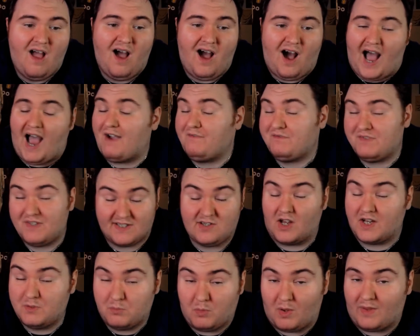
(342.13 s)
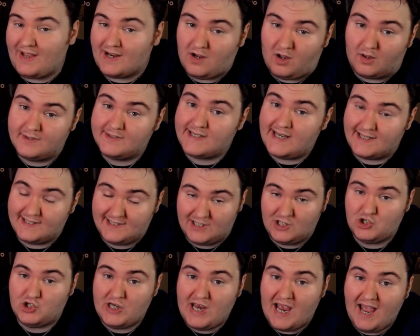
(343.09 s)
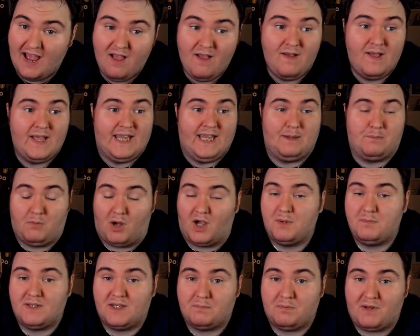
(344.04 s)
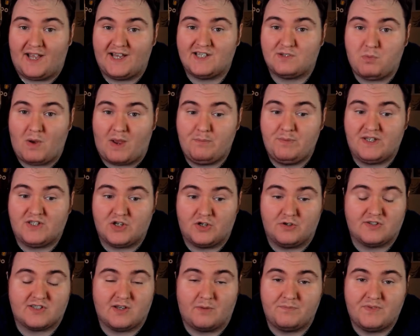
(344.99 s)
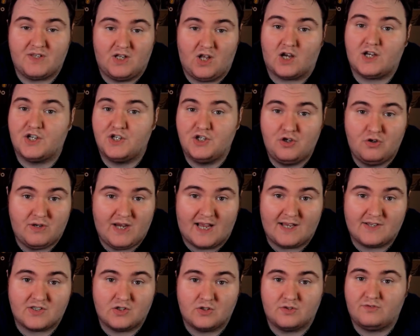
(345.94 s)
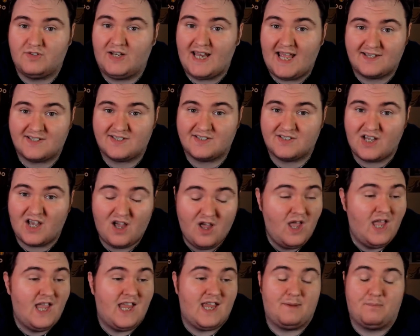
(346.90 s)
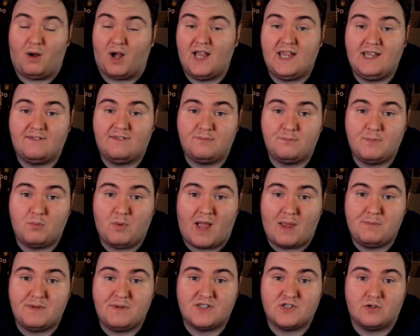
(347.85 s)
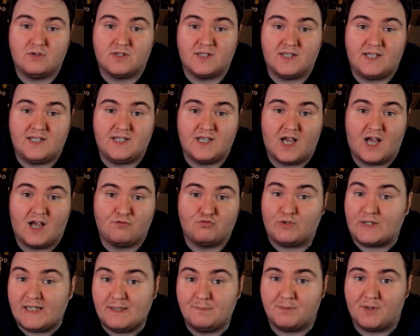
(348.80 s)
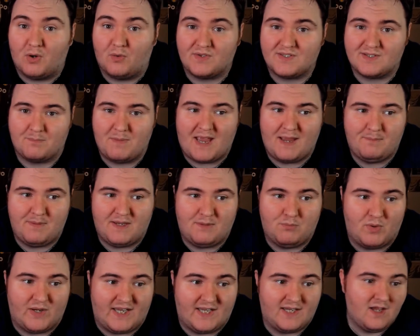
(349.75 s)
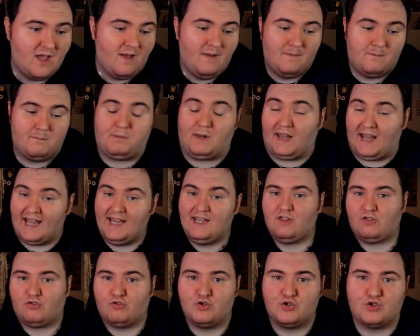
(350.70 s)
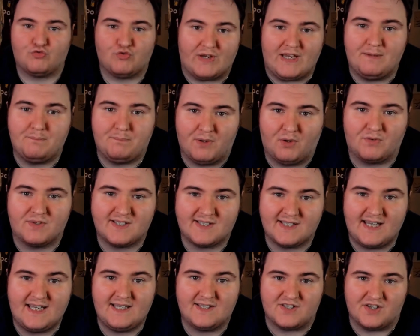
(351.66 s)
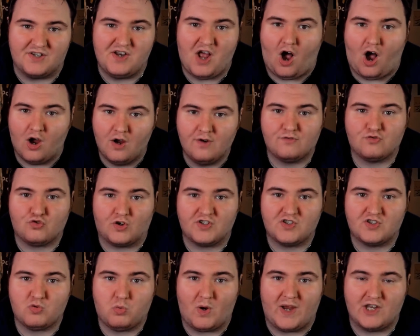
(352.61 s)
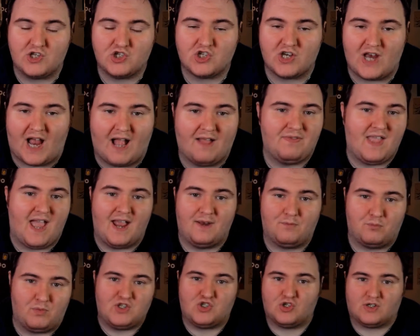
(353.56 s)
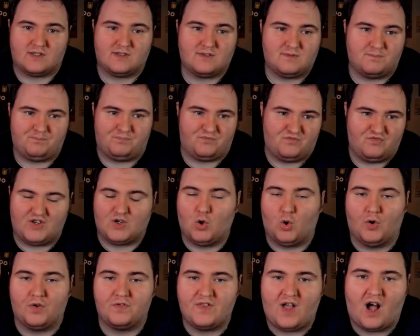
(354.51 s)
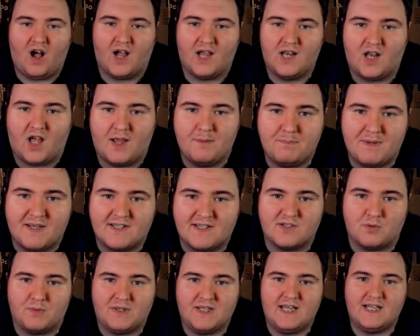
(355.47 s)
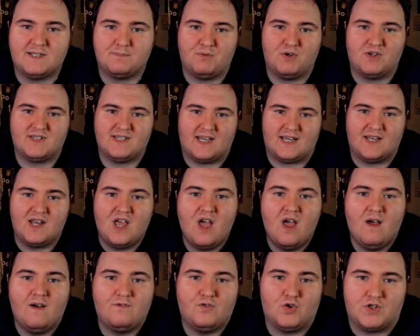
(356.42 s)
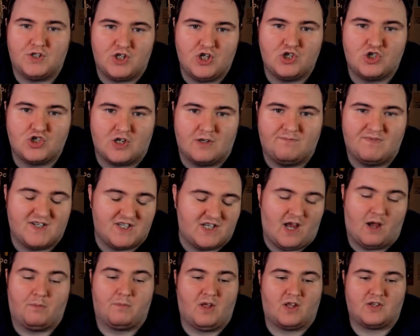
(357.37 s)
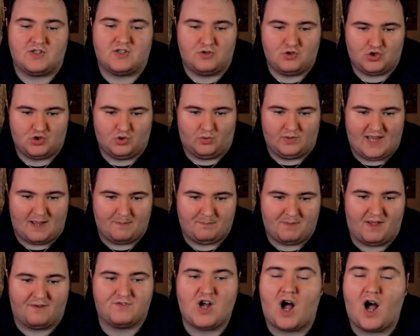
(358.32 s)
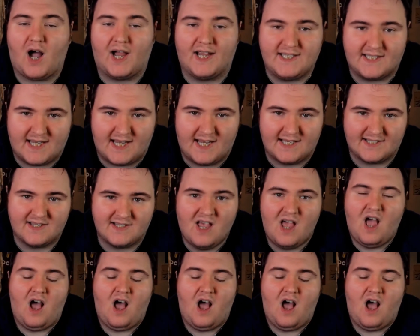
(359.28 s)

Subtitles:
I haven't decided what that content is yet. It might be the place where we do something like a Newcastle or a Leicester. It might even be where we do the rebuilds, and maybe we play through the rebuild season over on Twitch, and then we just record the highlight bits that we need to put in for the YouTube video. I'm not too sure yet, but I've got ideas.